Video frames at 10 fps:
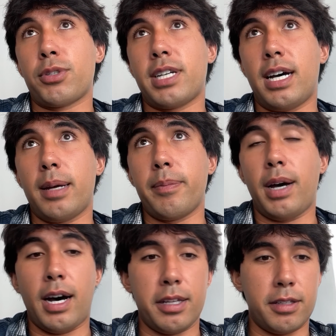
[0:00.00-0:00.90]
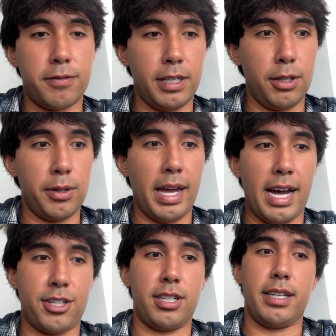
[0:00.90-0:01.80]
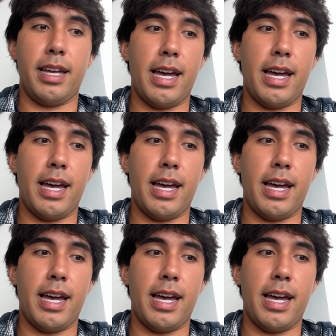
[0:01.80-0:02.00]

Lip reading: time on the field actually